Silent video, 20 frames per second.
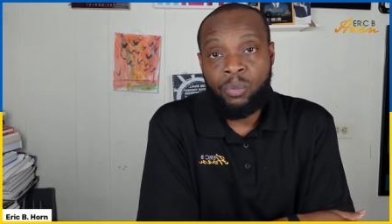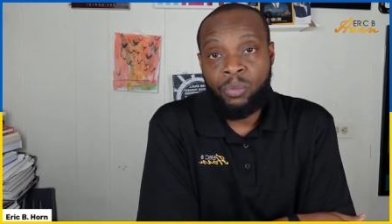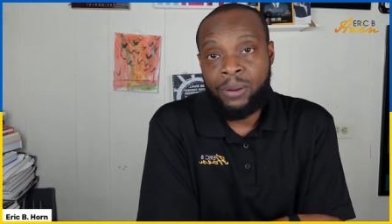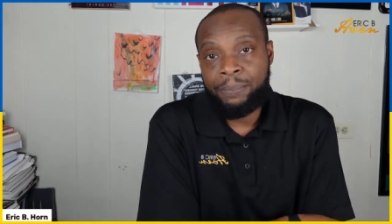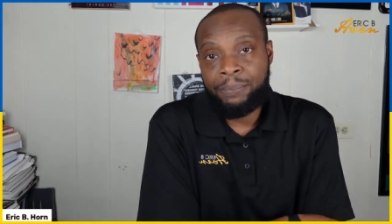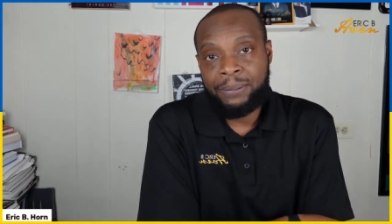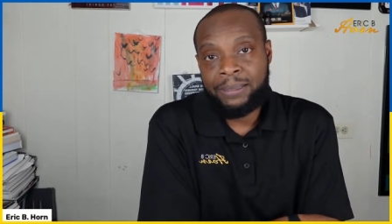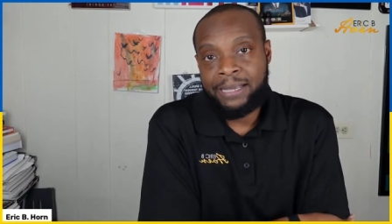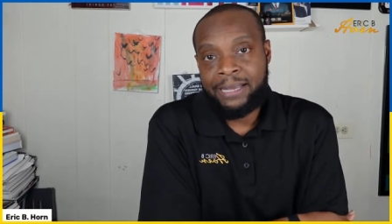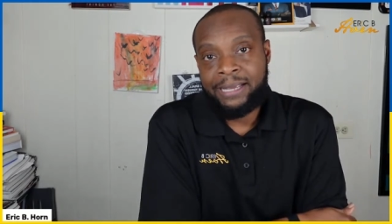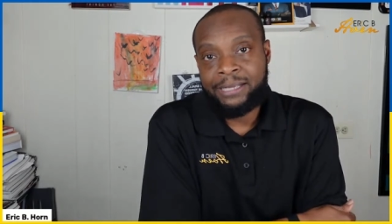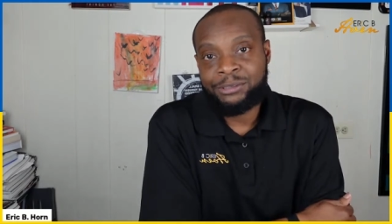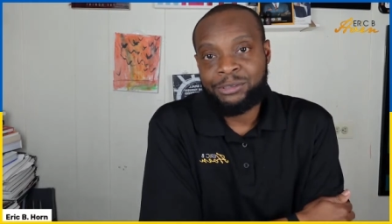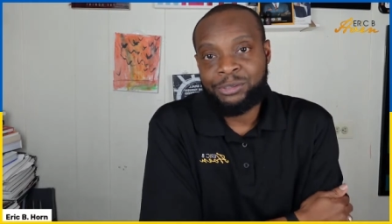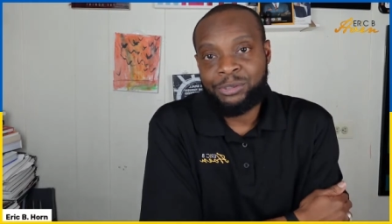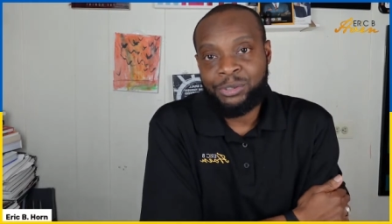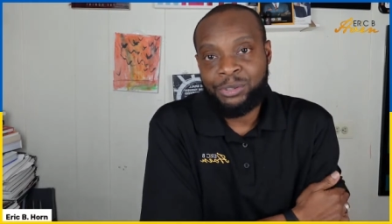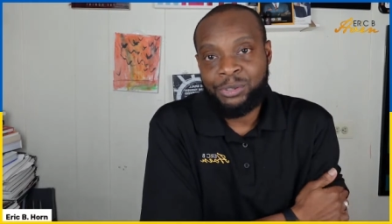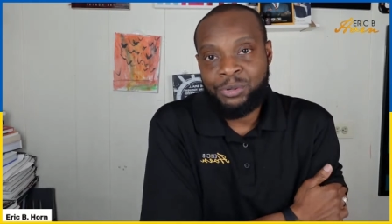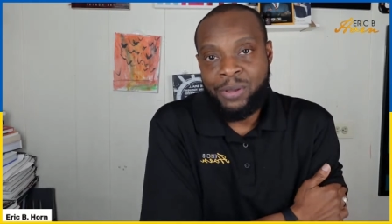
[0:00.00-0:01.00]
what
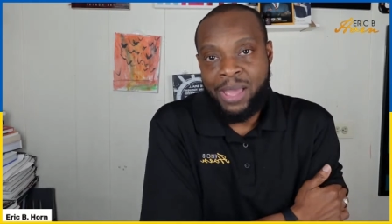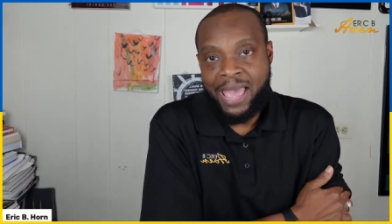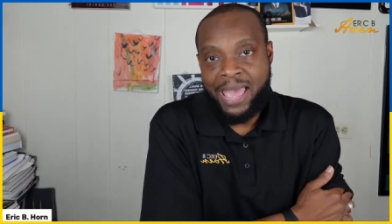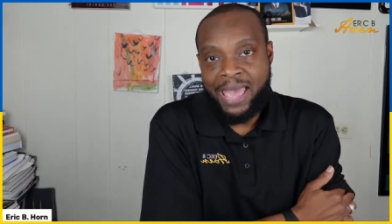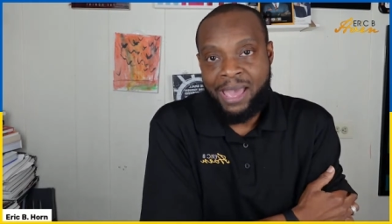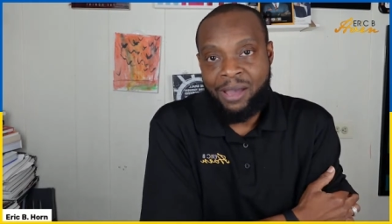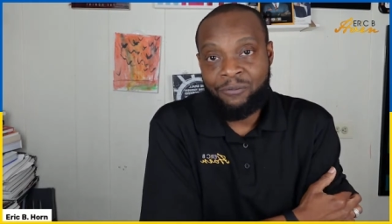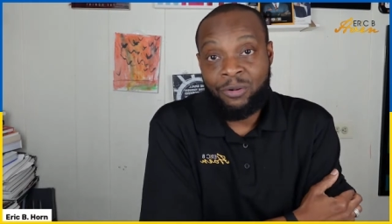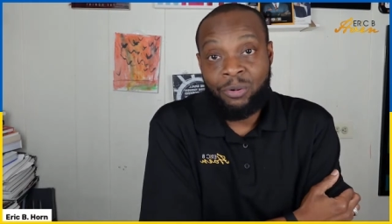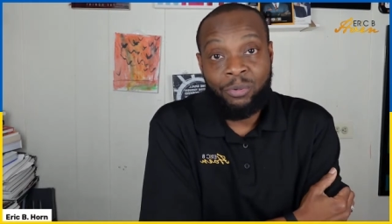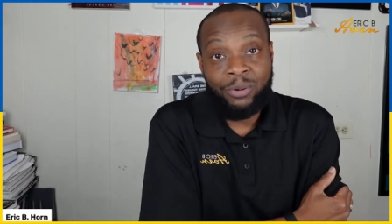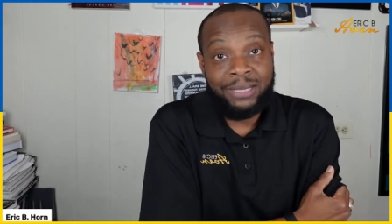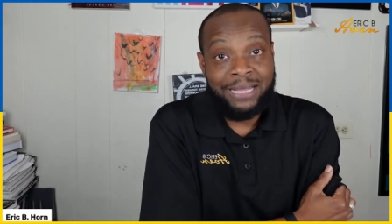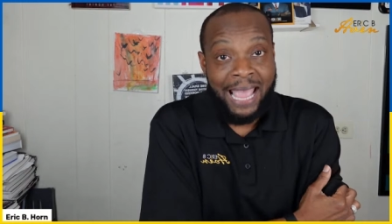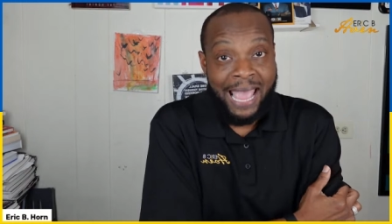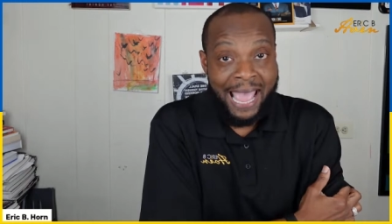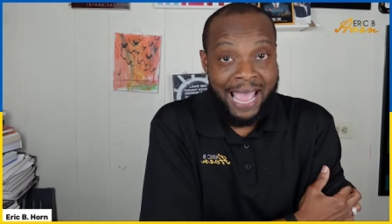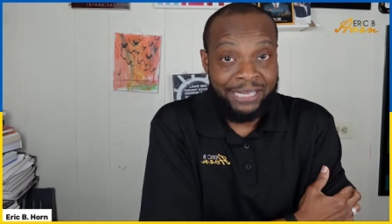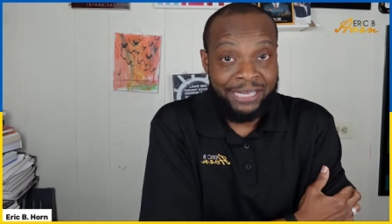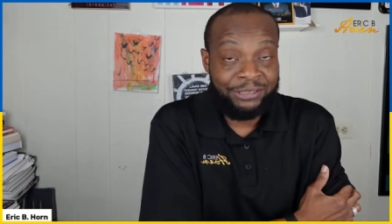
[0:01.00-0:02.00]
plans do you have, or
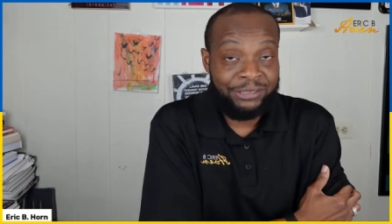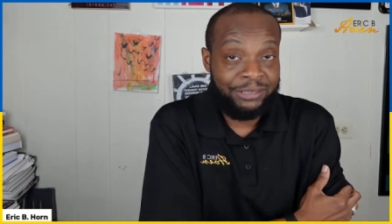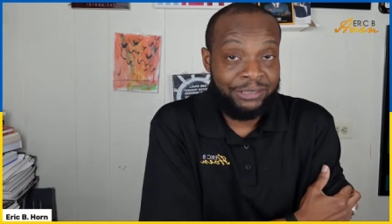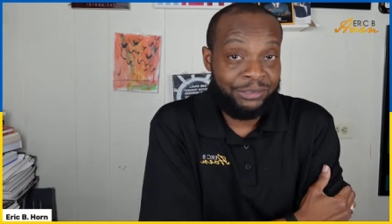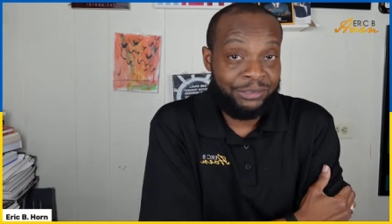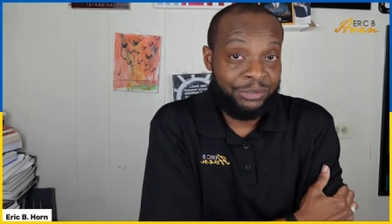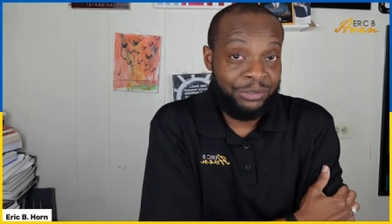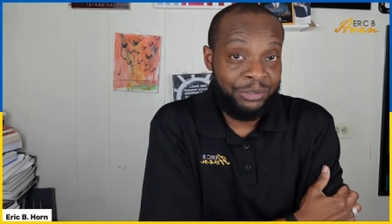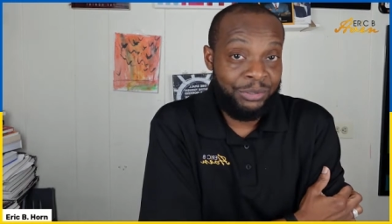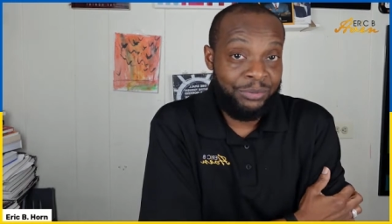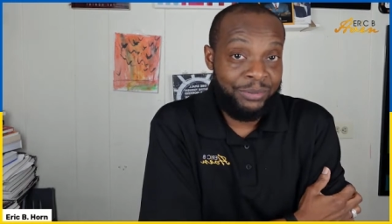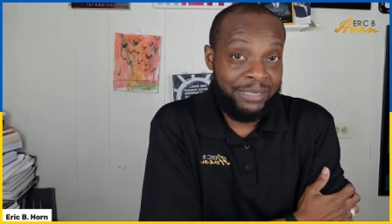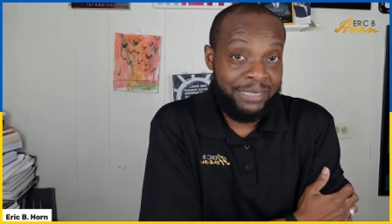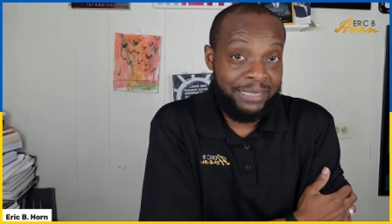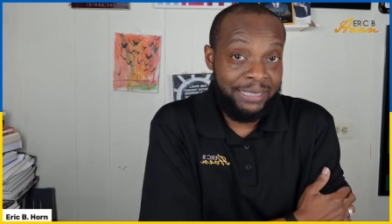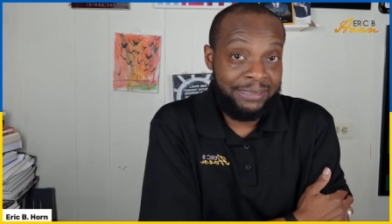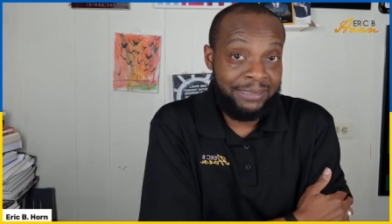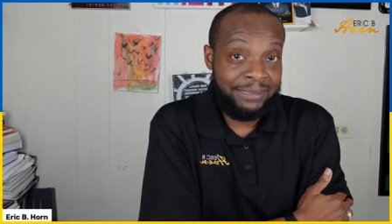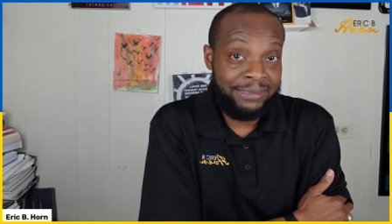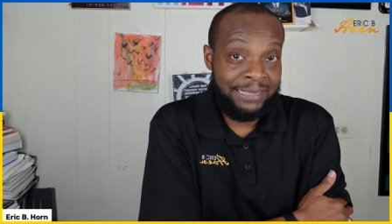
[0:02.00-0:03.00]
what actions do you
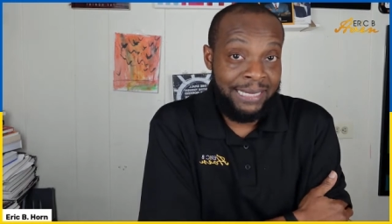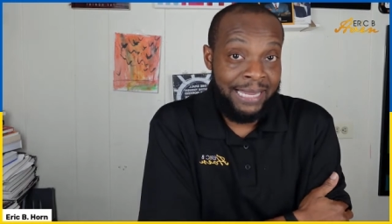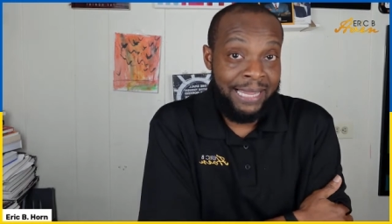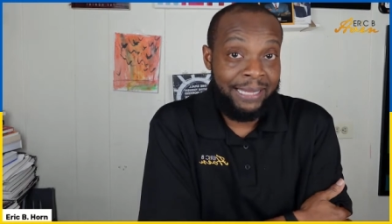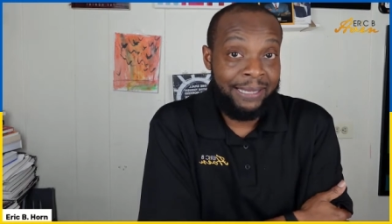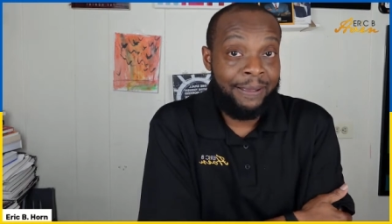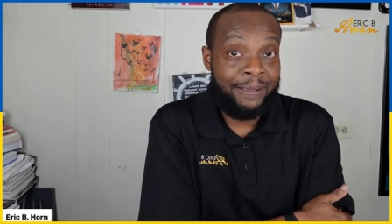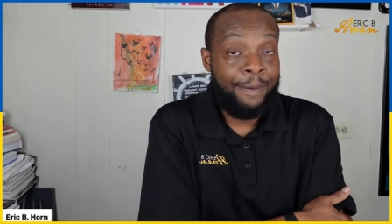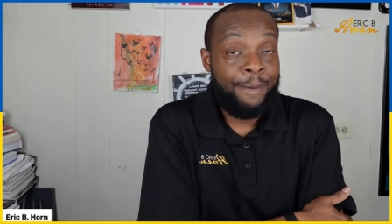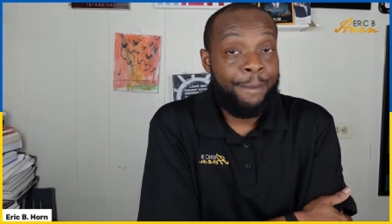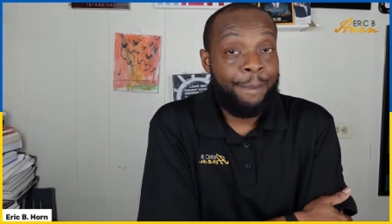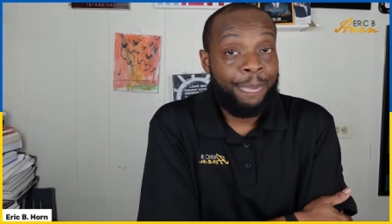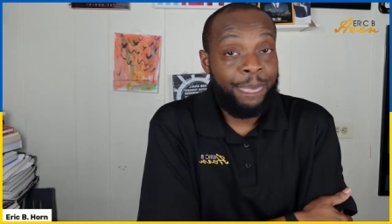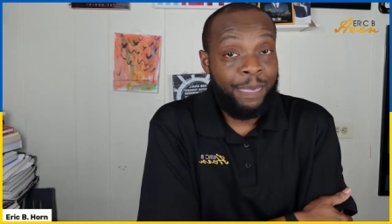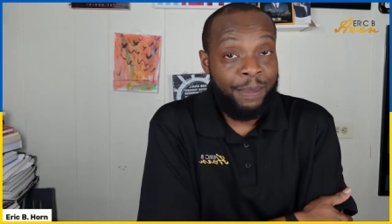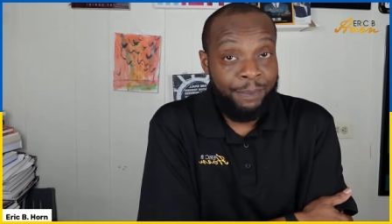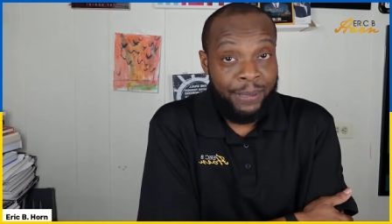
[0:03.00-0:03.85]
need to take